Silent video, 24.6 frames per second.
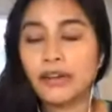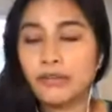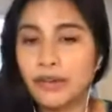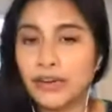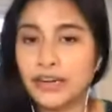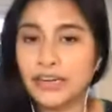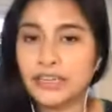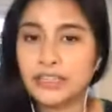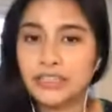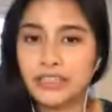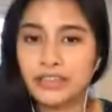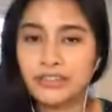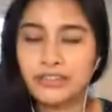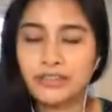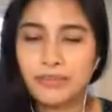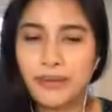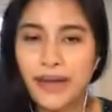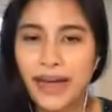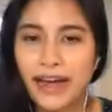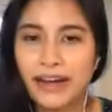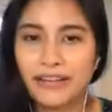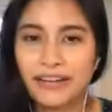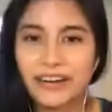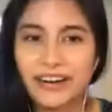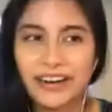way to shift
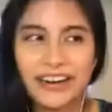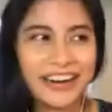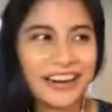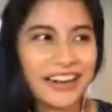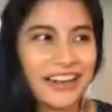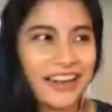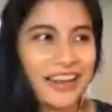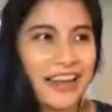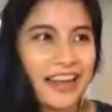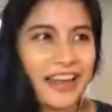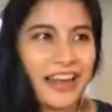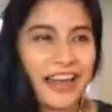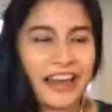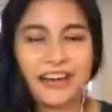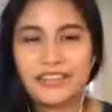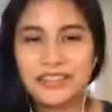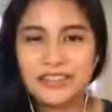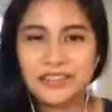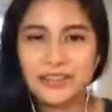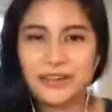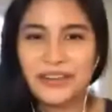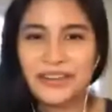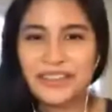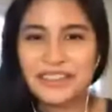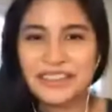power and i was
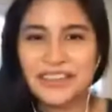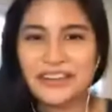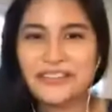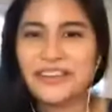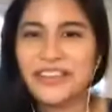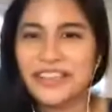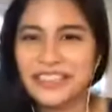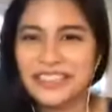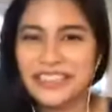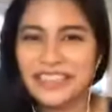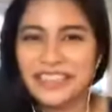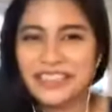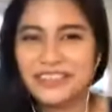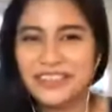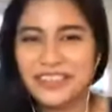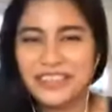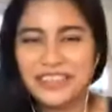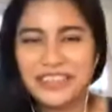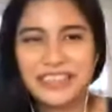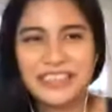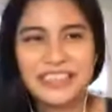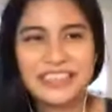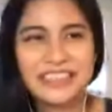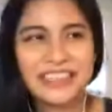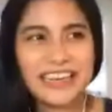so excited about this i
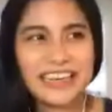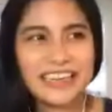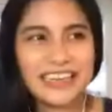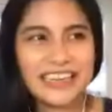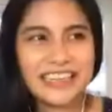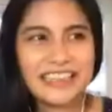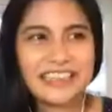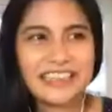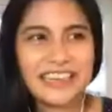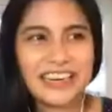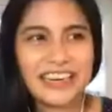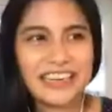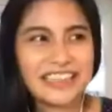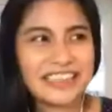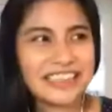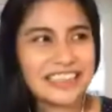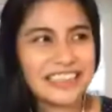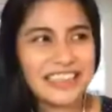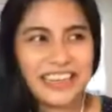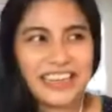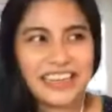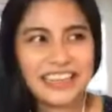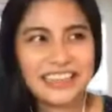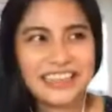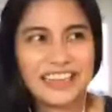tweeted this slide yesterday just
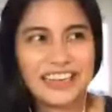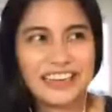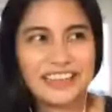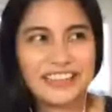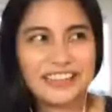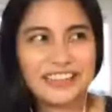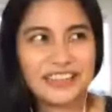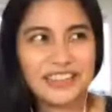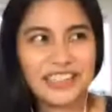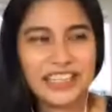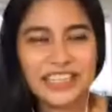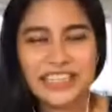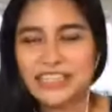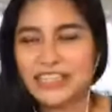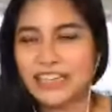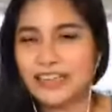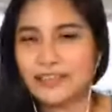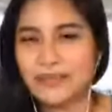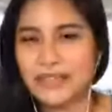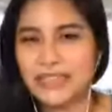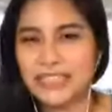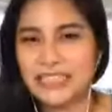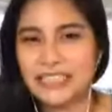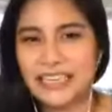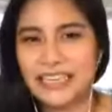because i was really excited
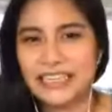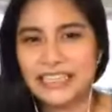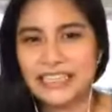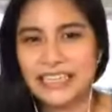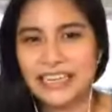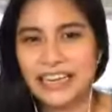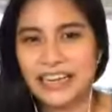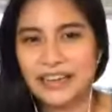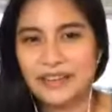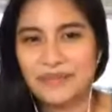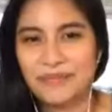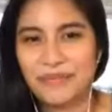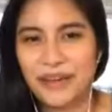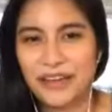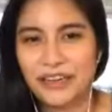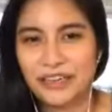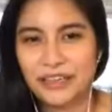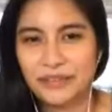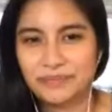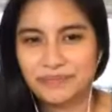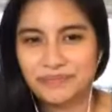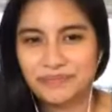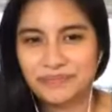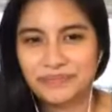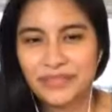about this idea but
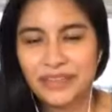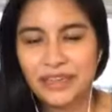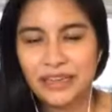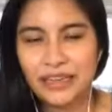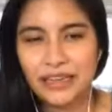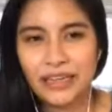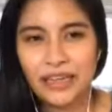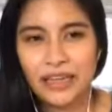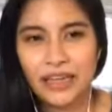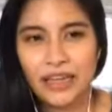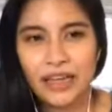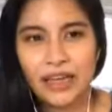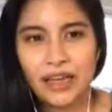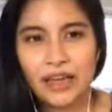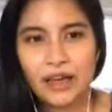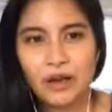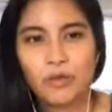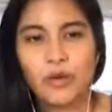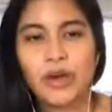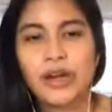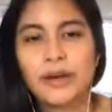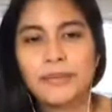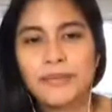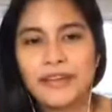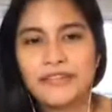
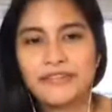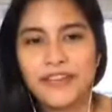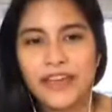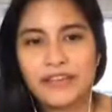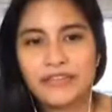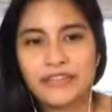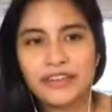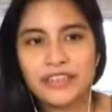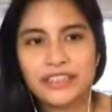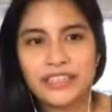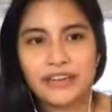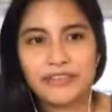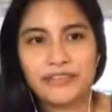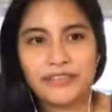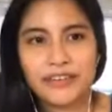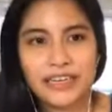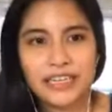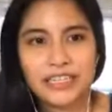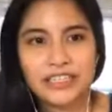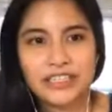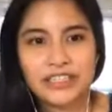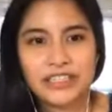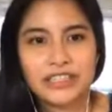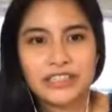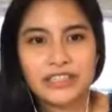one of my favorite
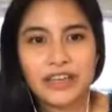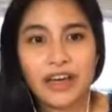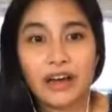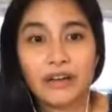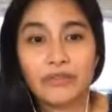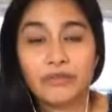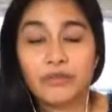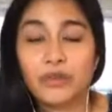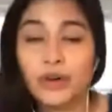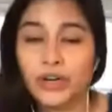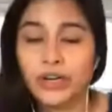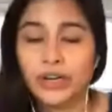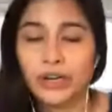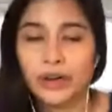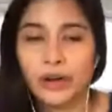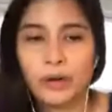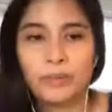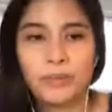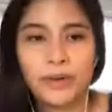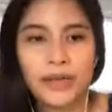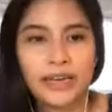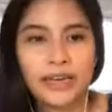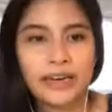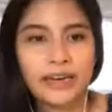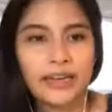definitions of working
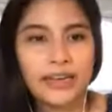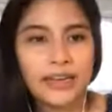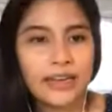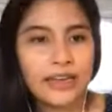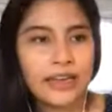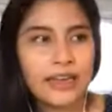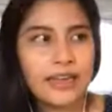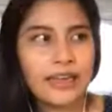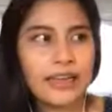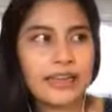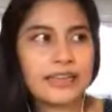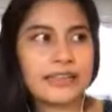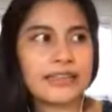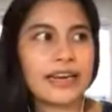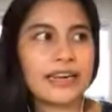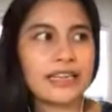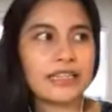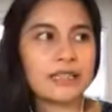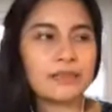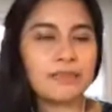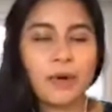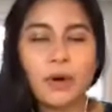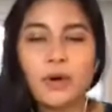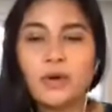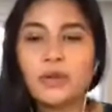open is that
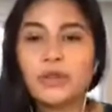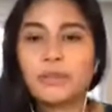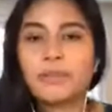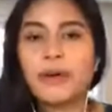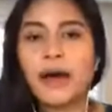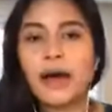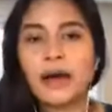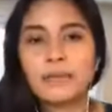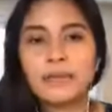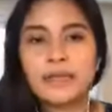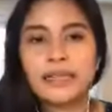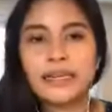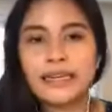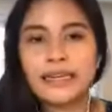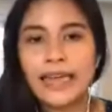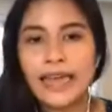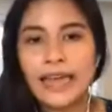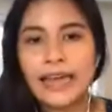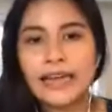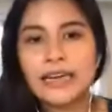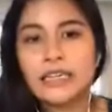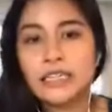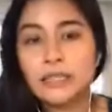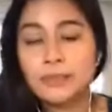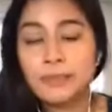it's both public
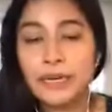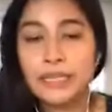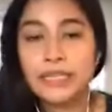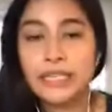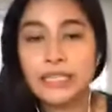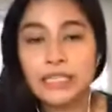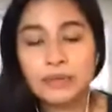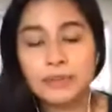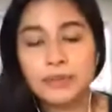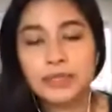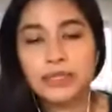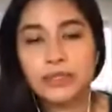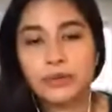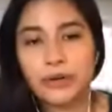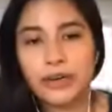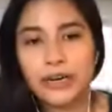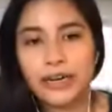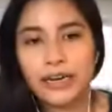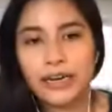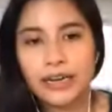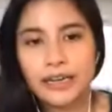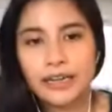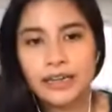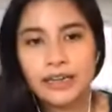and it's participatory.